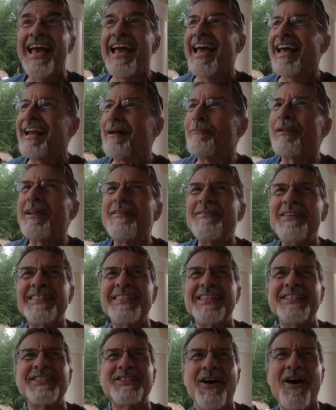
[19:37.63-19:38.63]
And I believe there's
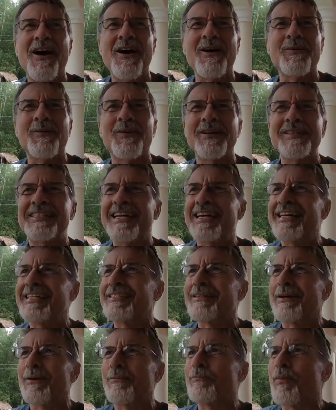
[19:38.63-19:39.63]
a song where it
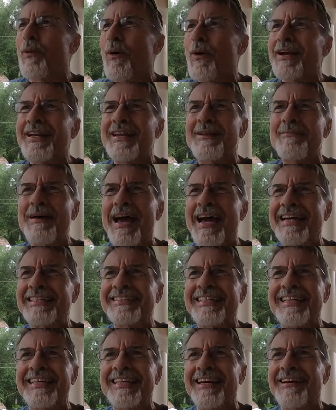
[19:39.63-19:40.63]
says, born in the
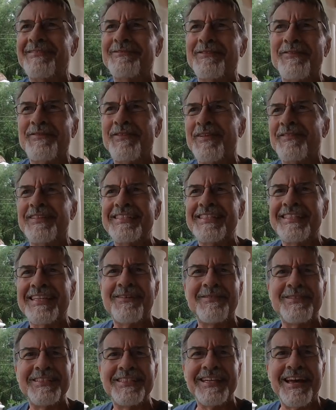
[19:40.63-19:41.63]
backseat of a
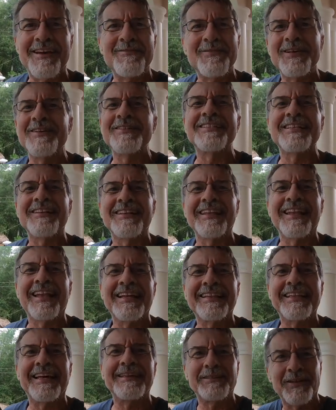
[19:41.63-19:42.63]
57 Chevy or something
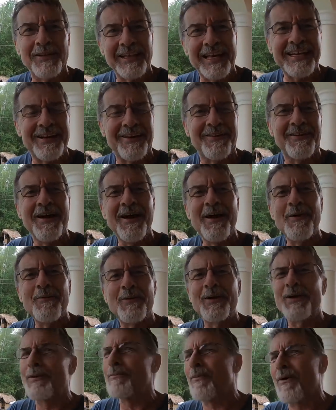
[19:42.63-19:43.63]
like that. So, Lito,
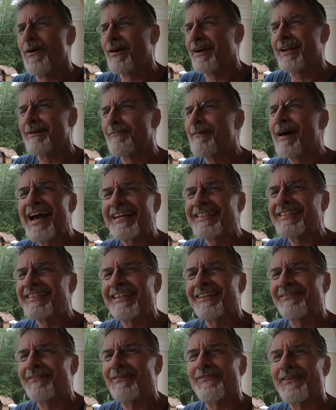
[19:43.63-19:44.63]
were you born in the
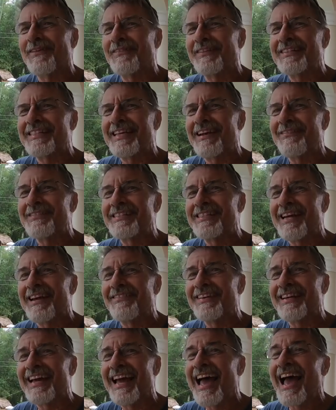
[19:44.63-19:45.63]
backseat of a 57
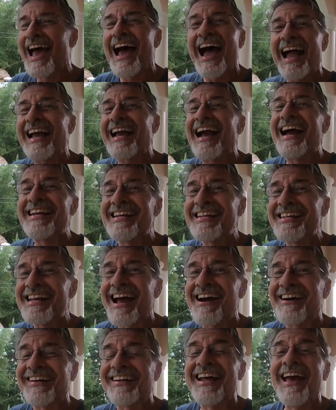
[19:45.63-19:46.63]
Chevy? I kind of
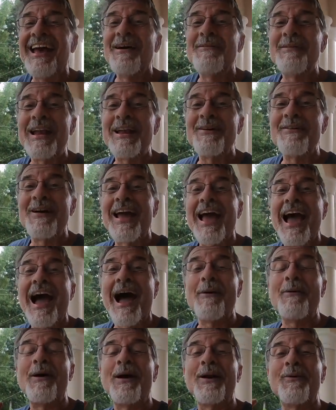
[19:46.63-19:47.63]
doubt it. But anyway,
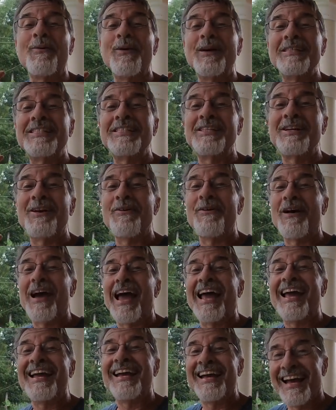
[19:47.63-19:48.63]
I want to wish you
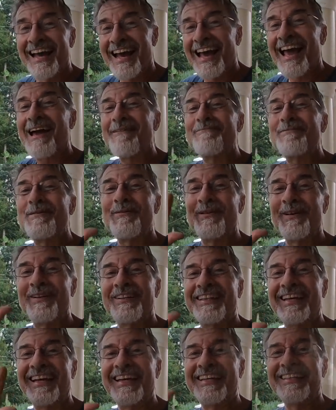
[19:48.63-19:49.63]
a happy
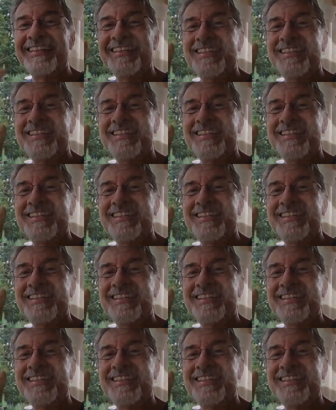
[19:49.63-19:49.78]
birthday.